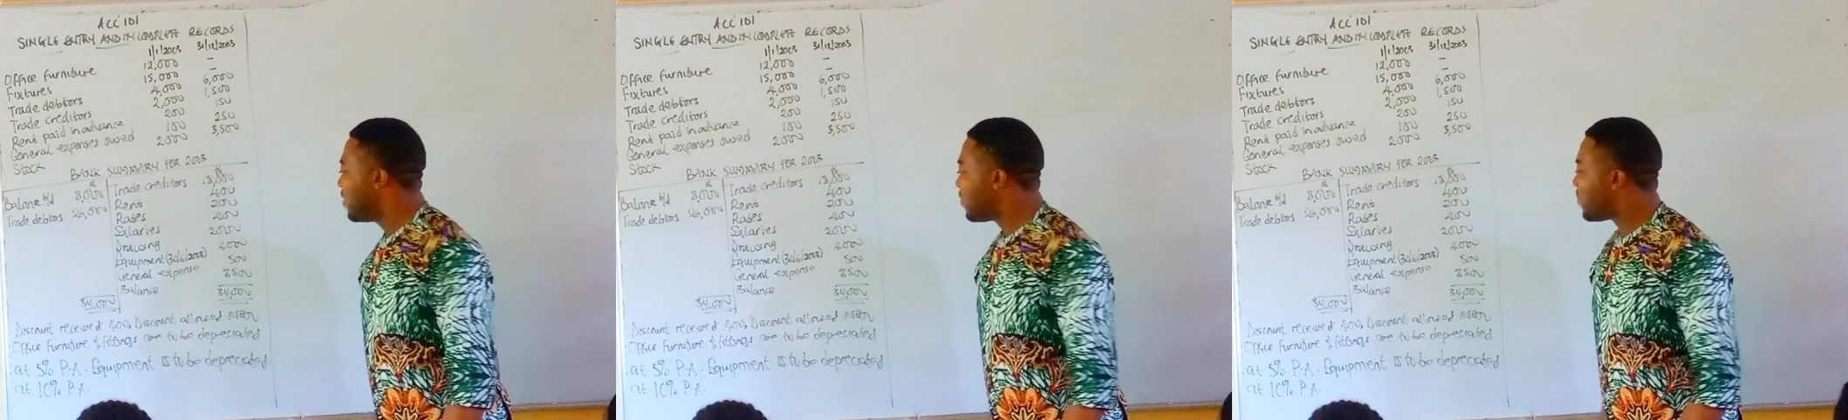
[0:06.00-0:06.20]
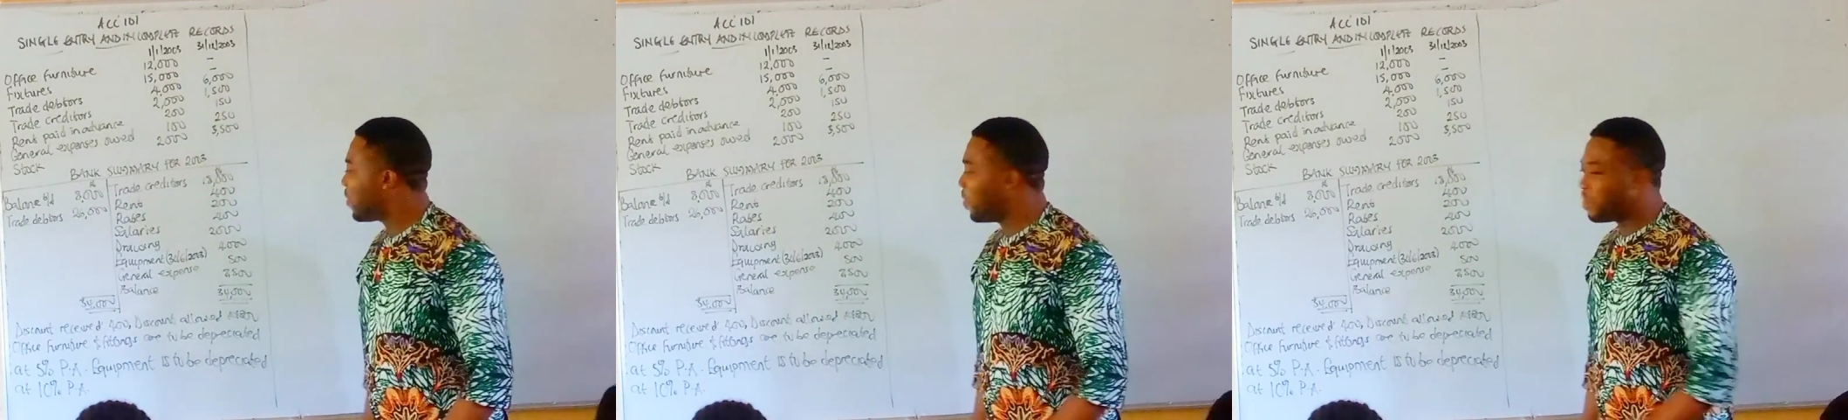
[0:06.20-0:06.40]

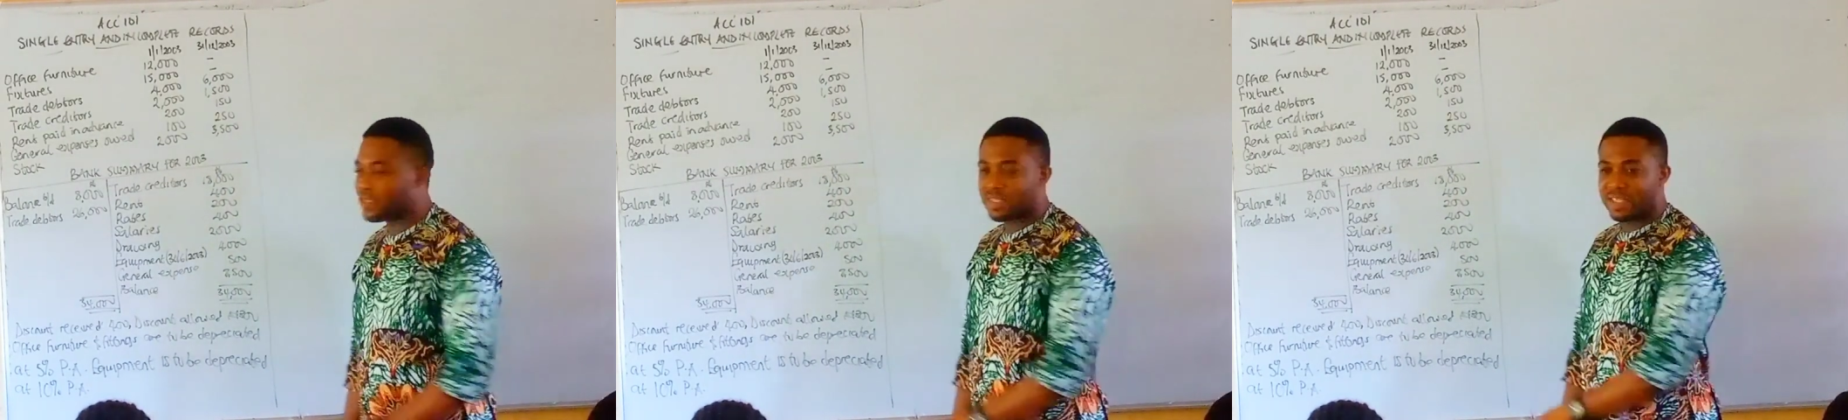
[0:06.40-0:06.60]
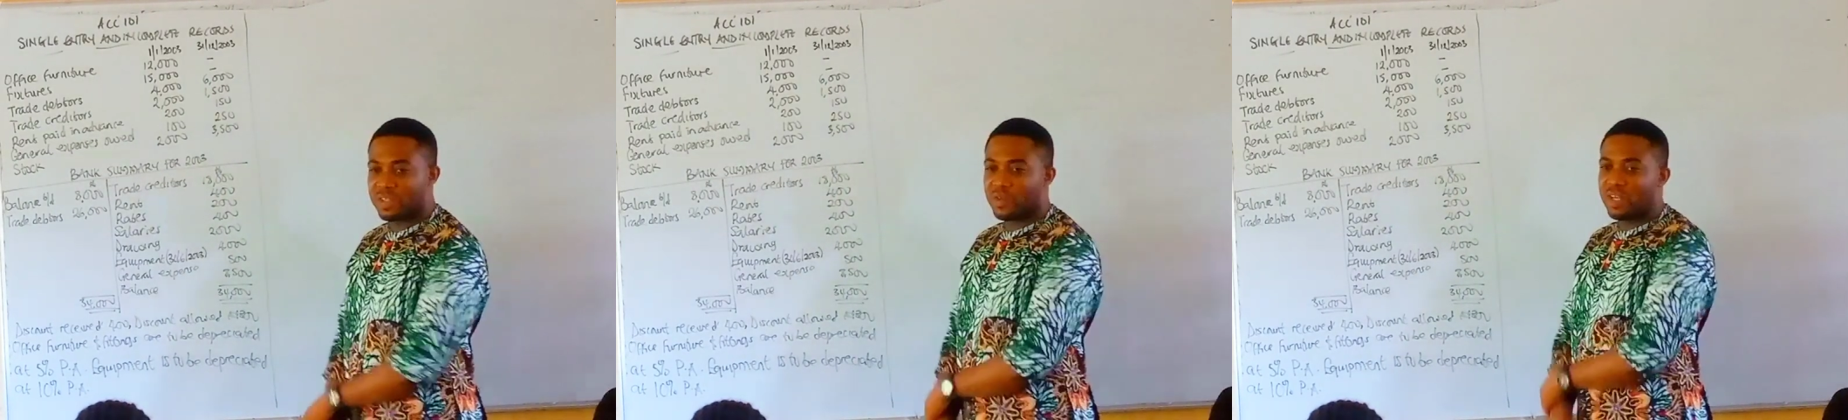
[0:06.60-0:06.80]
from a
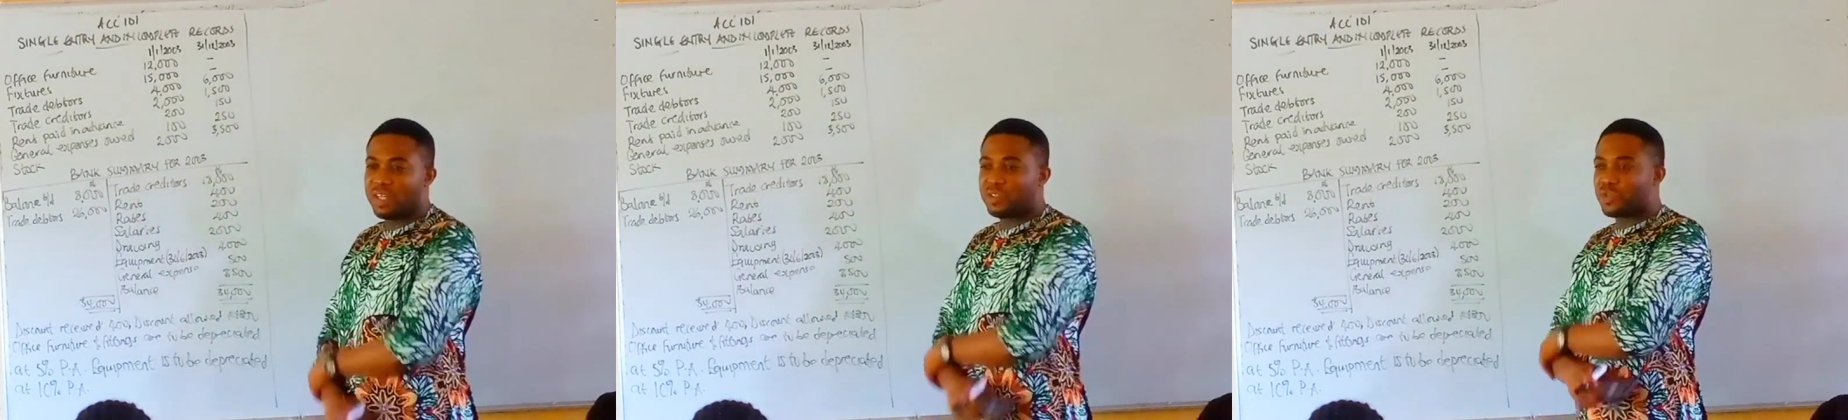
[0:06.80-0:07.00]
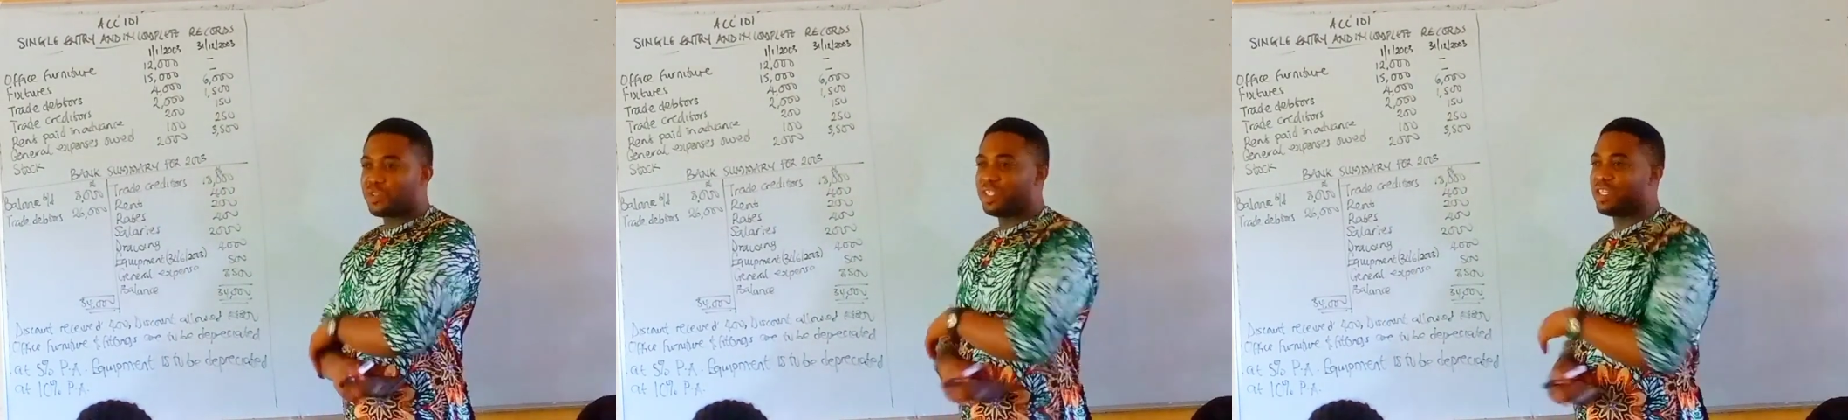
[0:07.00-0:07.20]
single
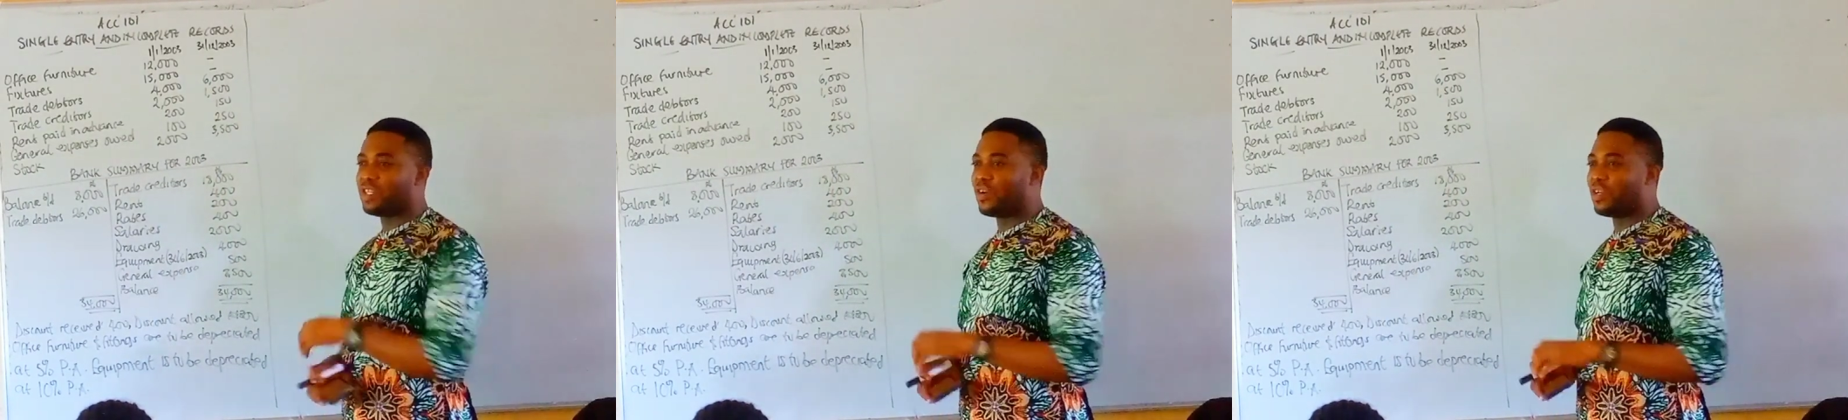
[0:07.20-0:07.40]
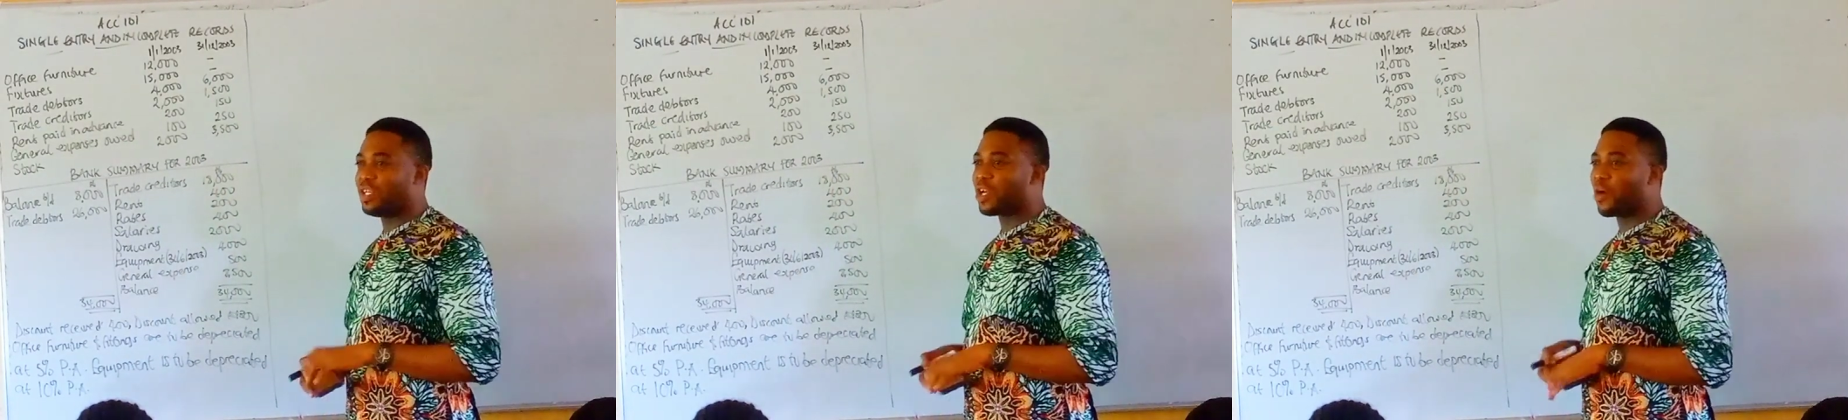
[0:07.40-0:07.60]
entry
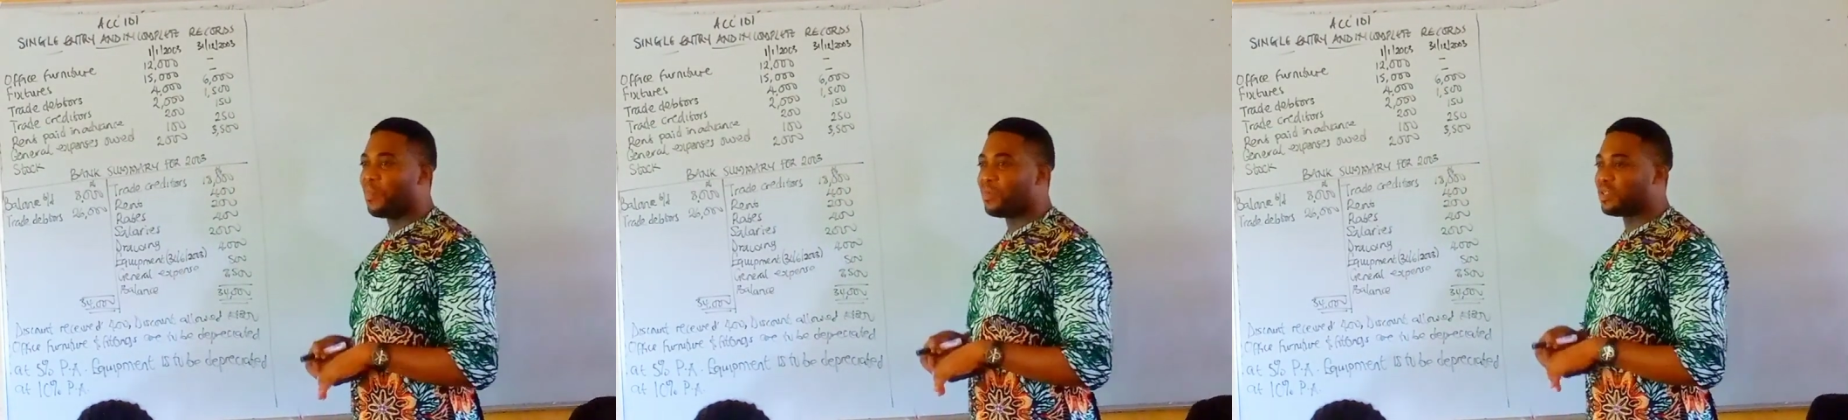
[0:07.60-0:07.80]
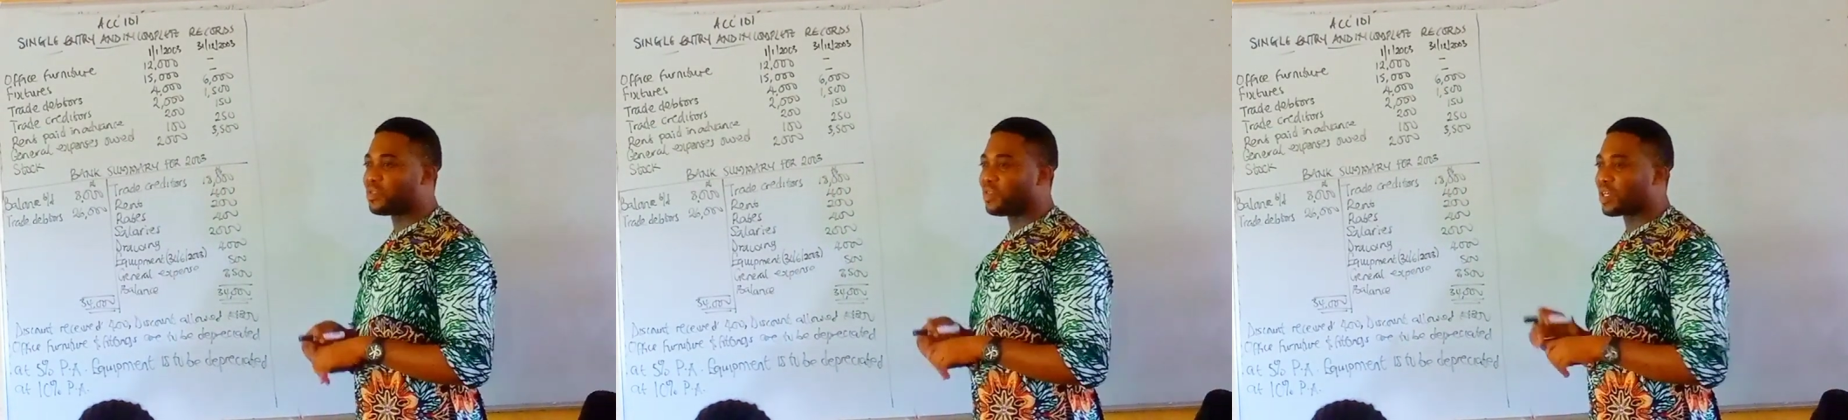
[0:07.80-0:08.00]
or
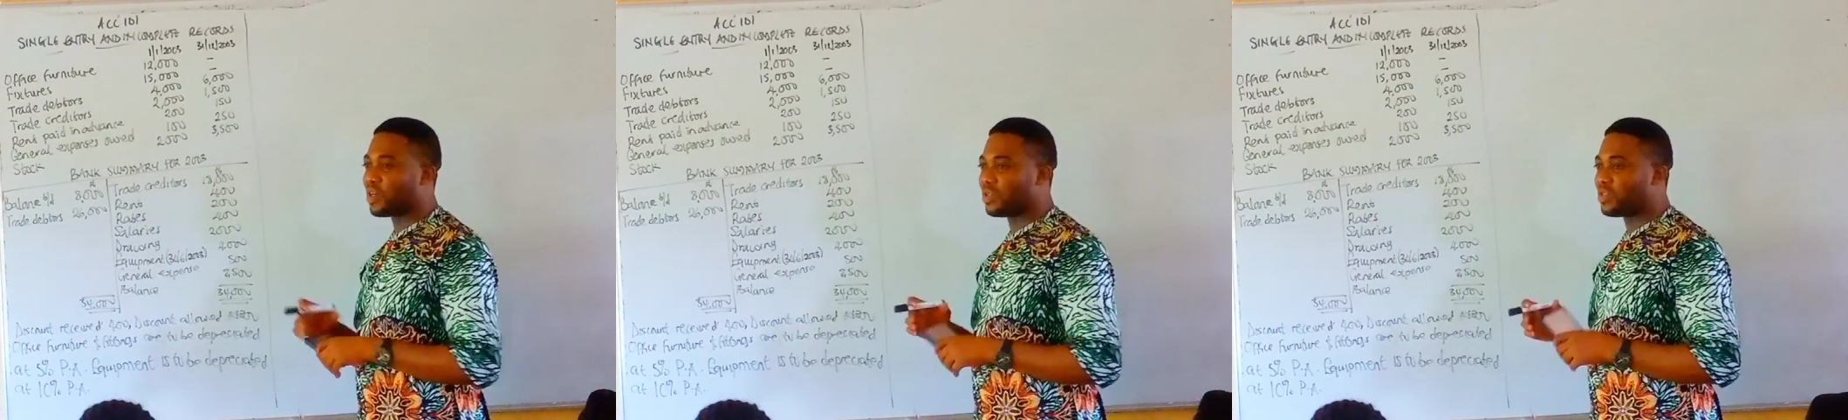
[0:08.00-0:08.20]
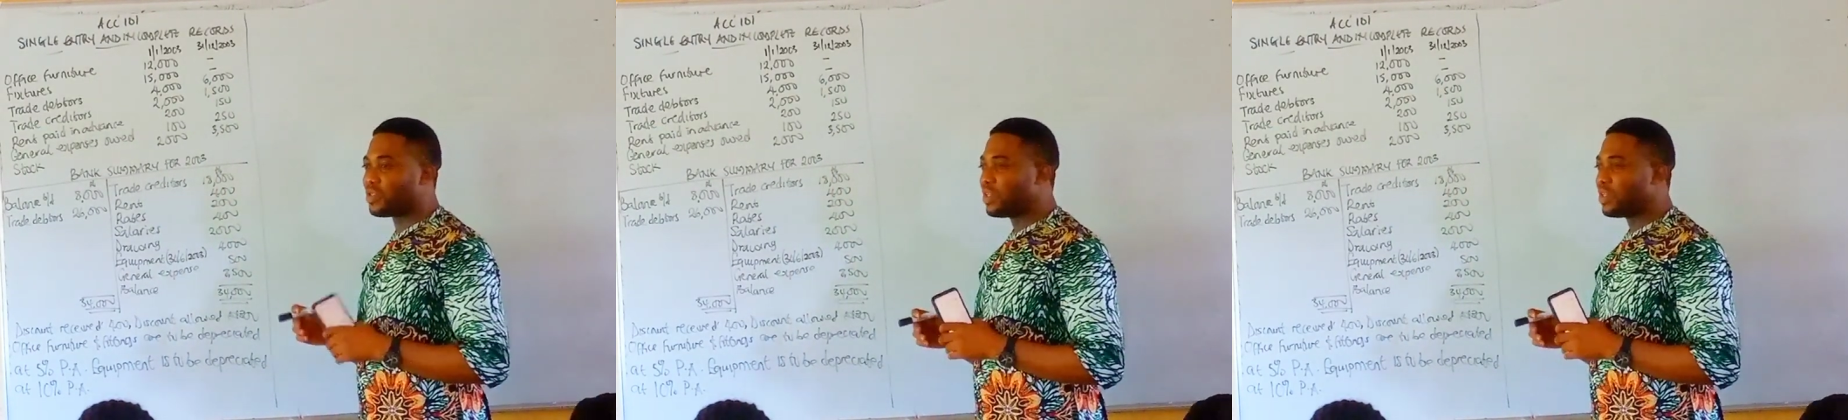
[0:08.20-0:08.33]
incomplete record.